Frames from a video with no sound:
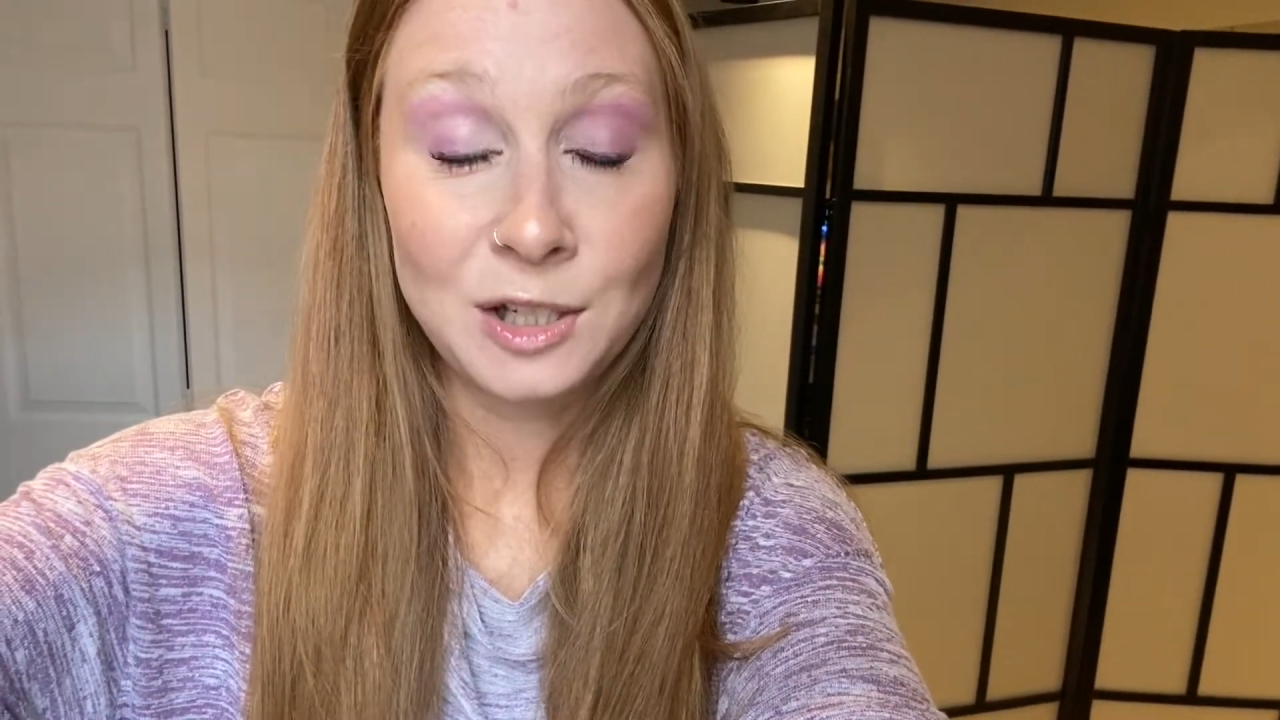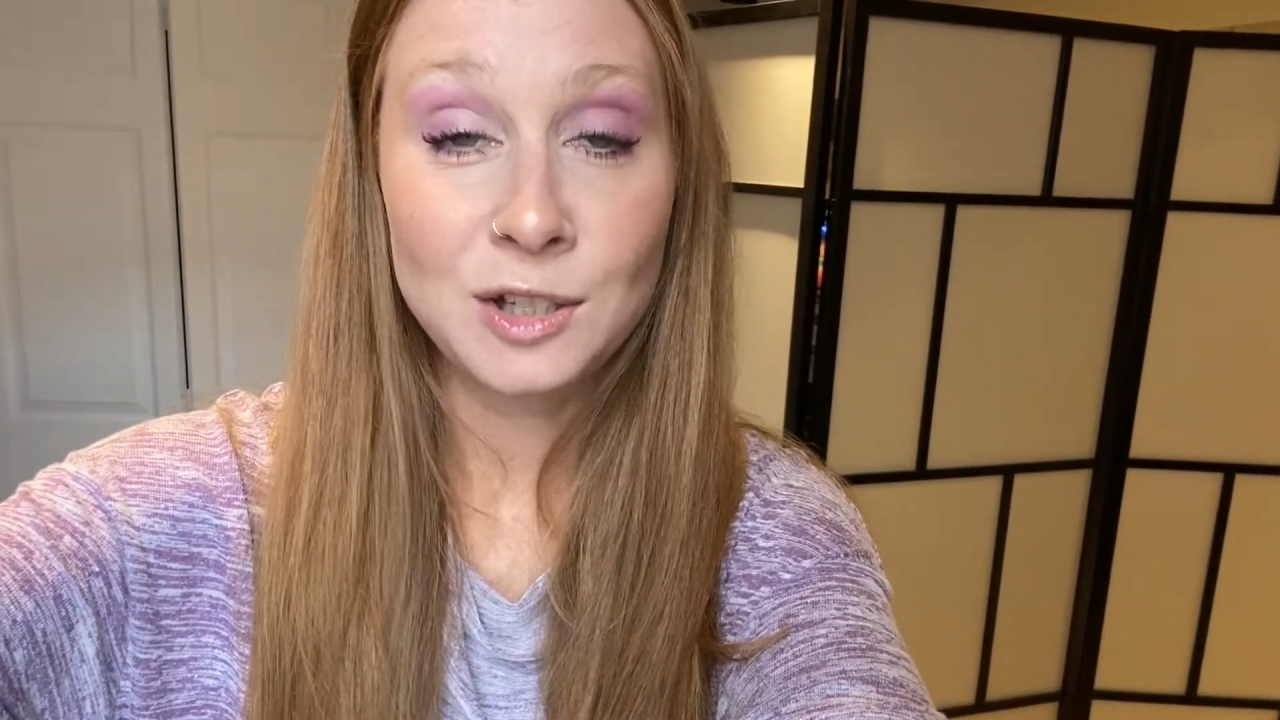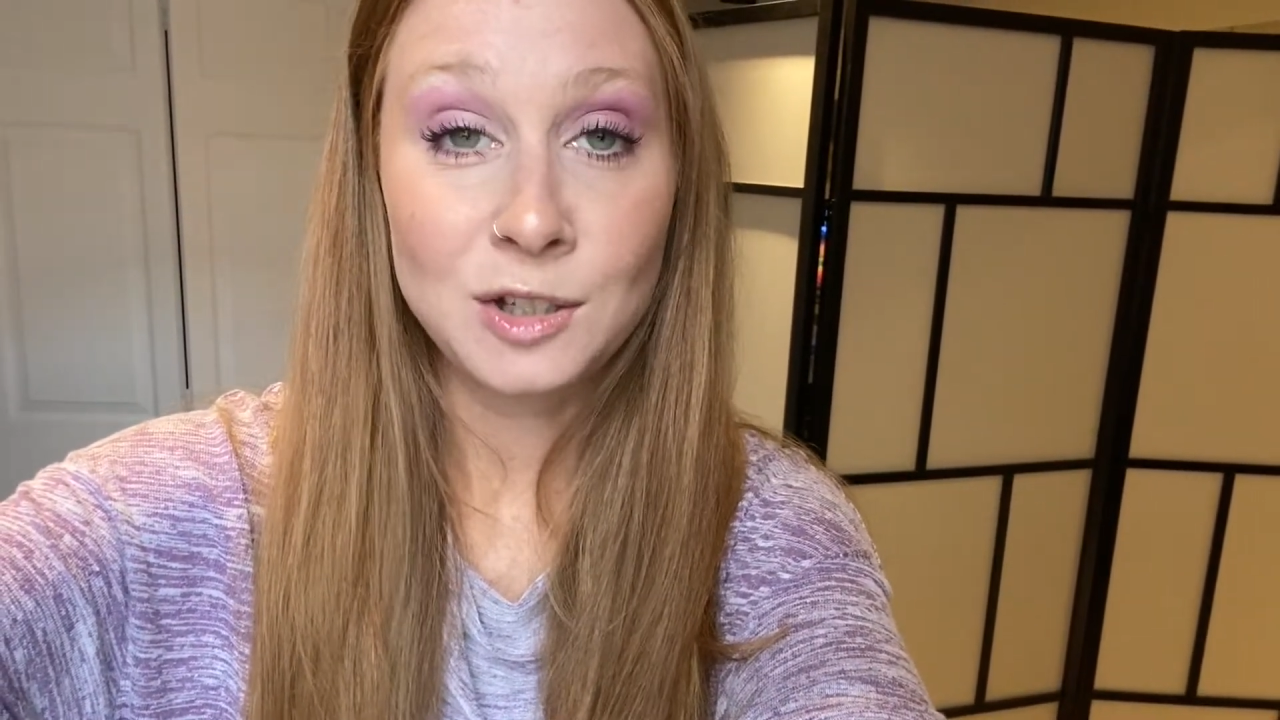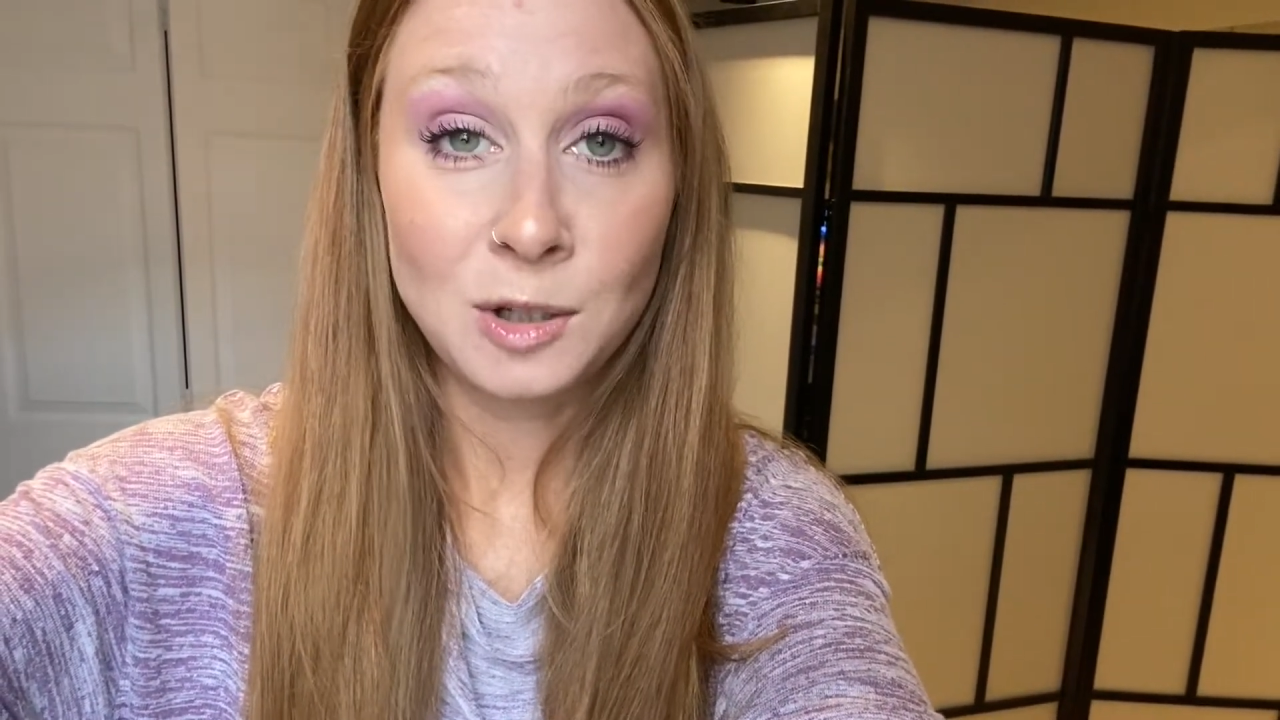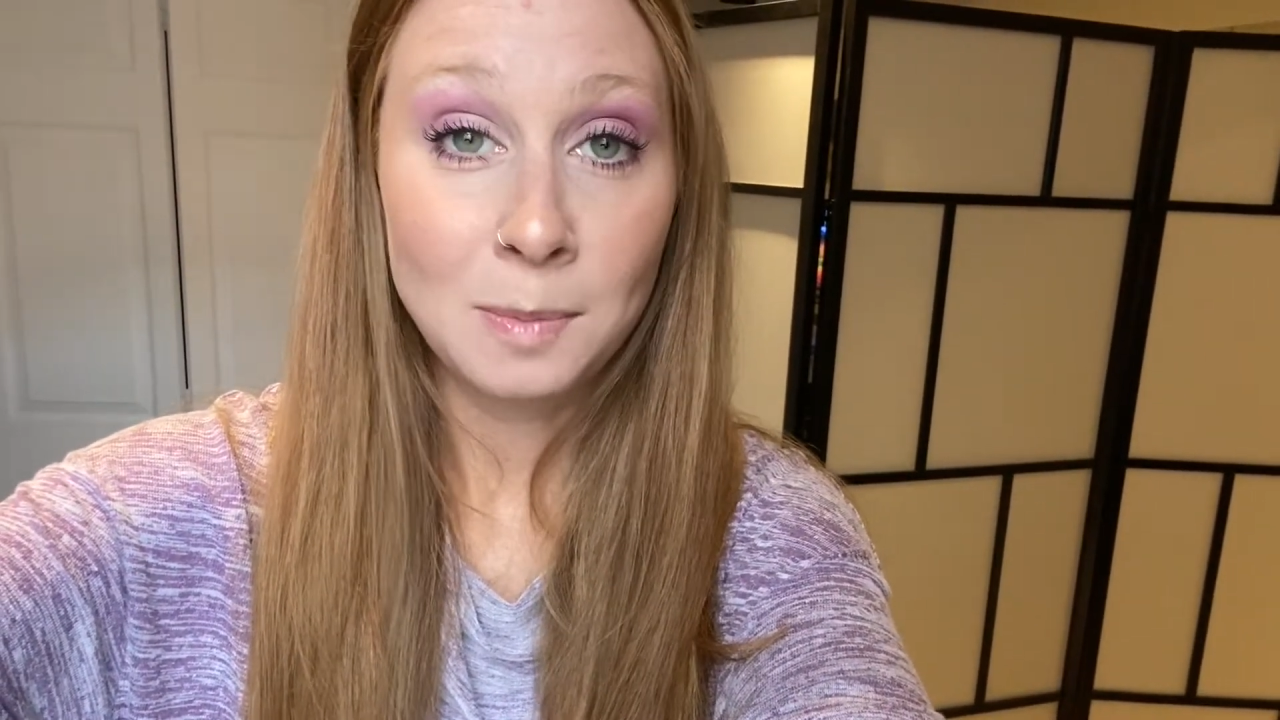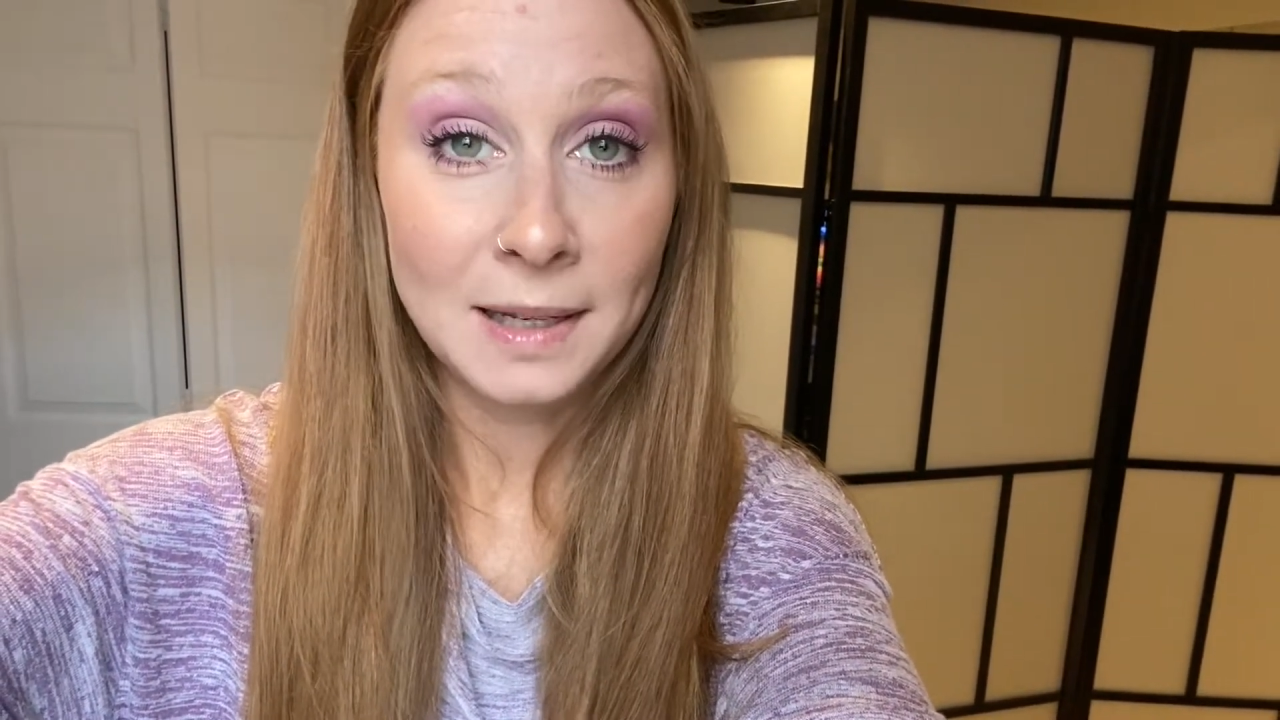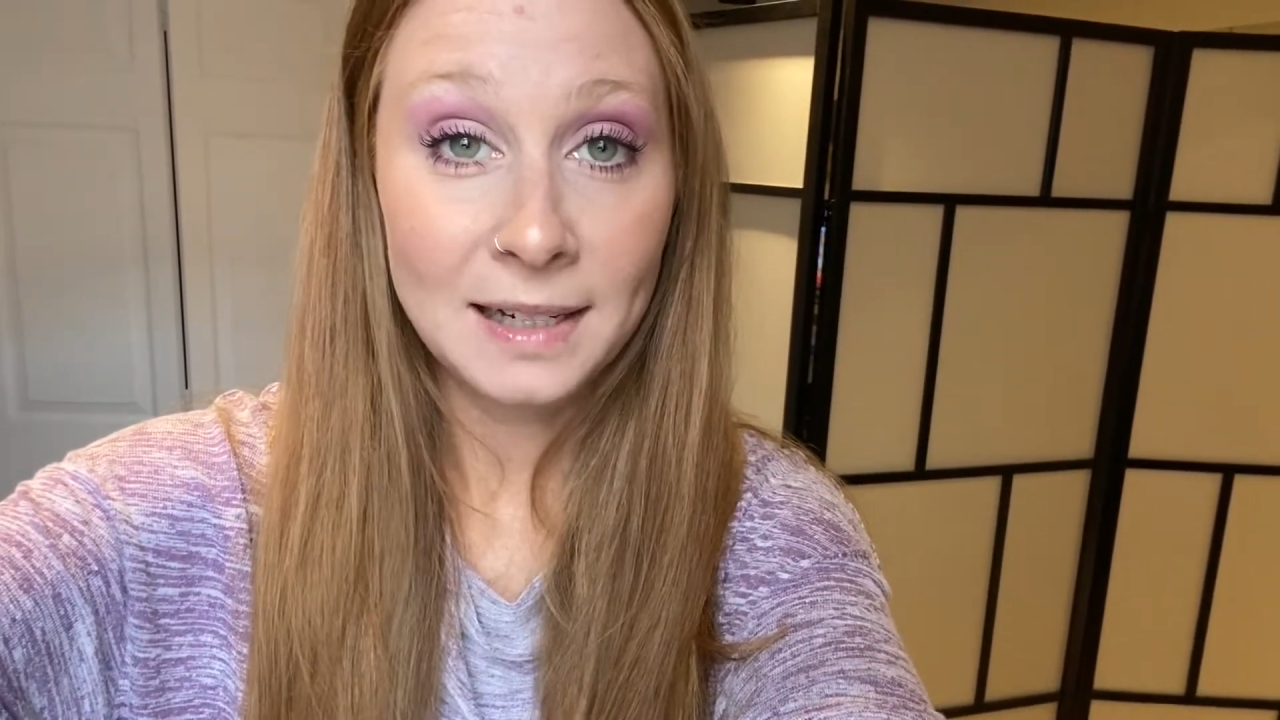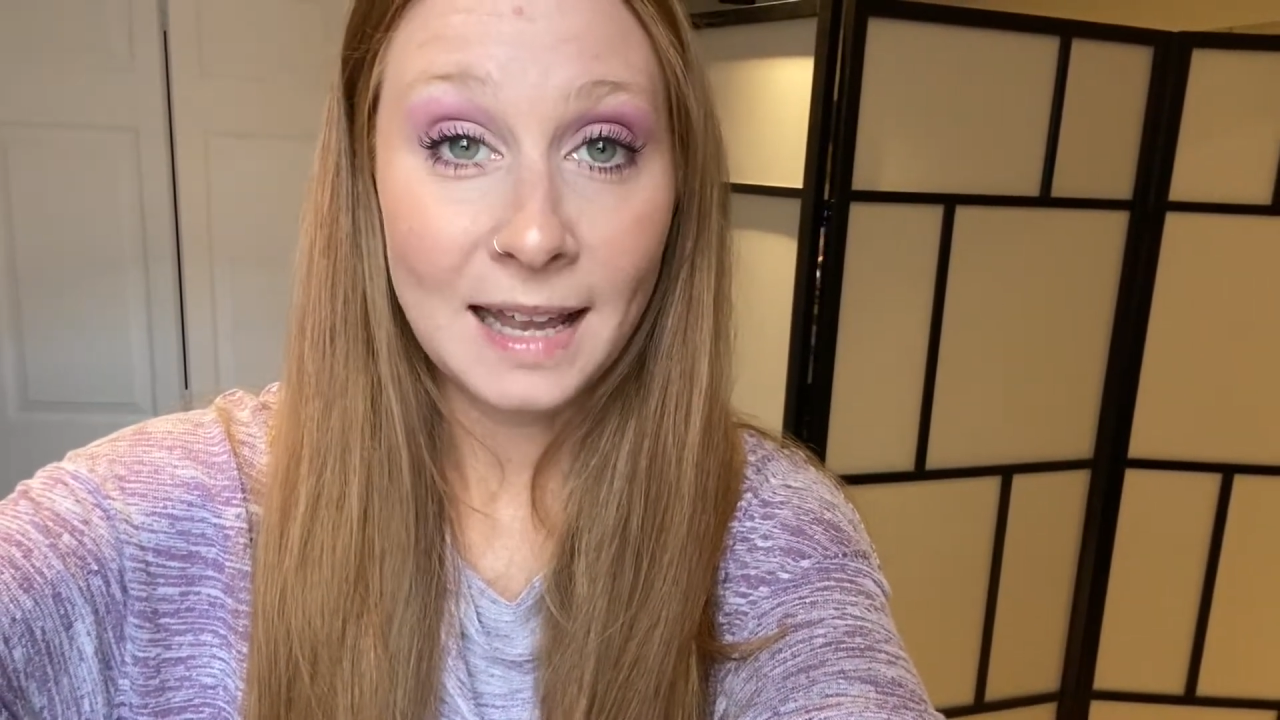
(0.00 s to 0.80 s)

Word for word: stupid